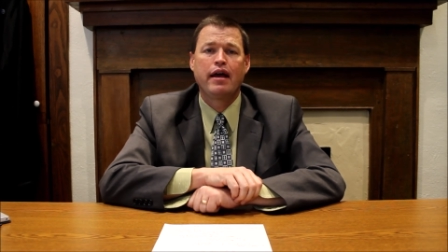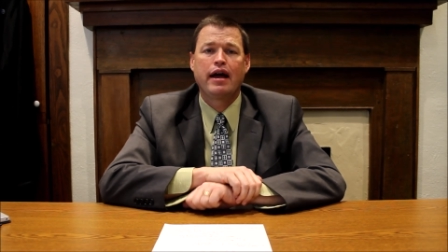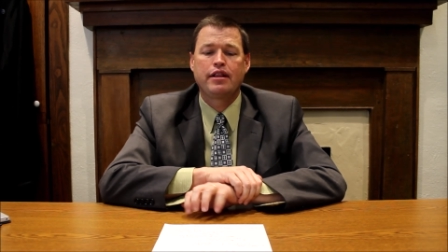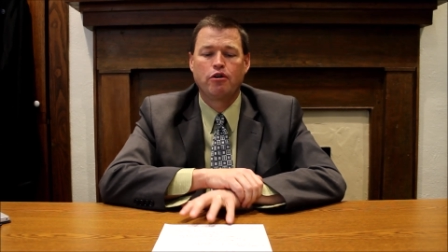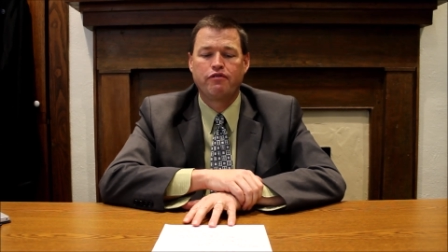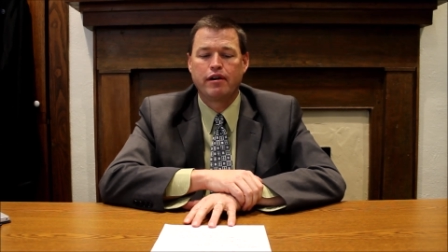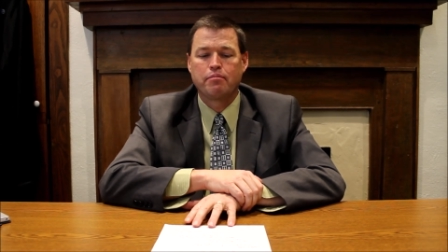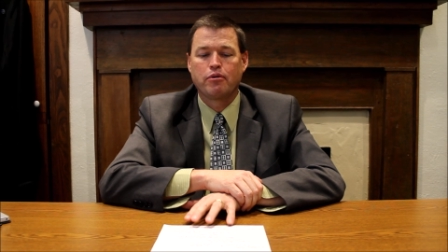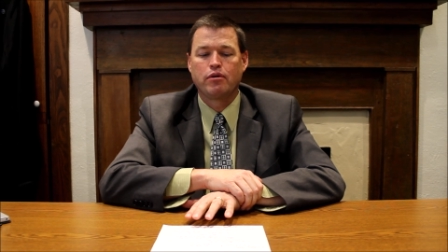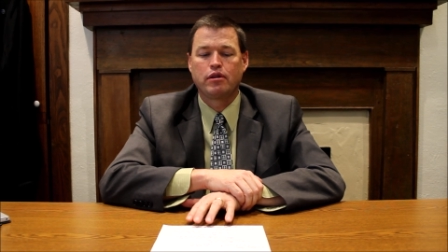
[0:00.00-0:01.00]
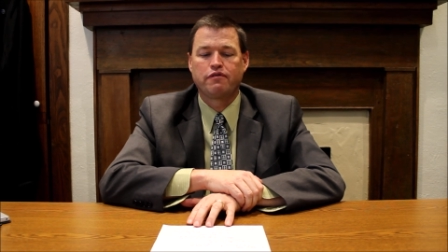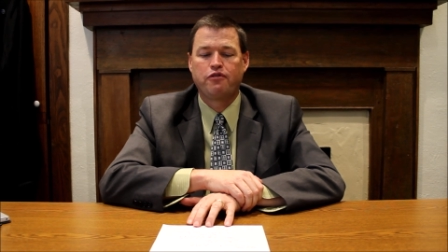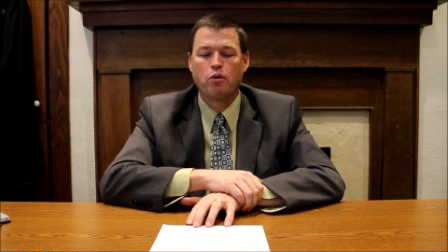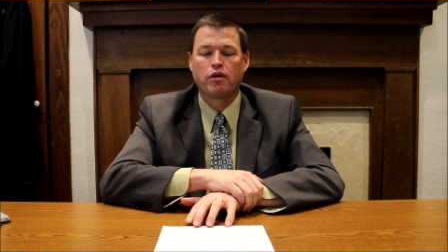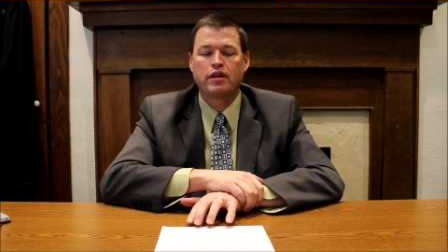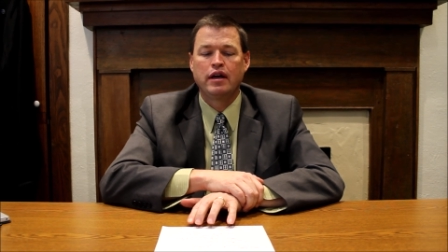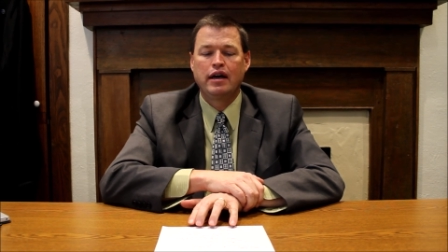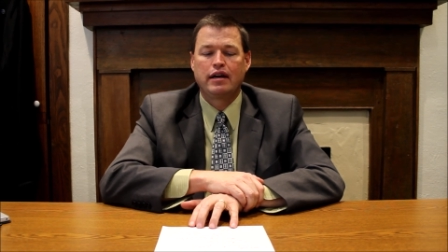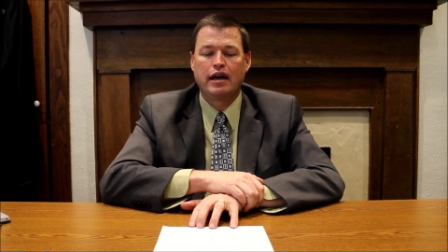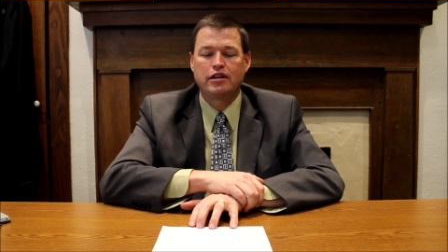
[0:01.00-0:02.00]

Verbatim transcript: and November the 4th. Now,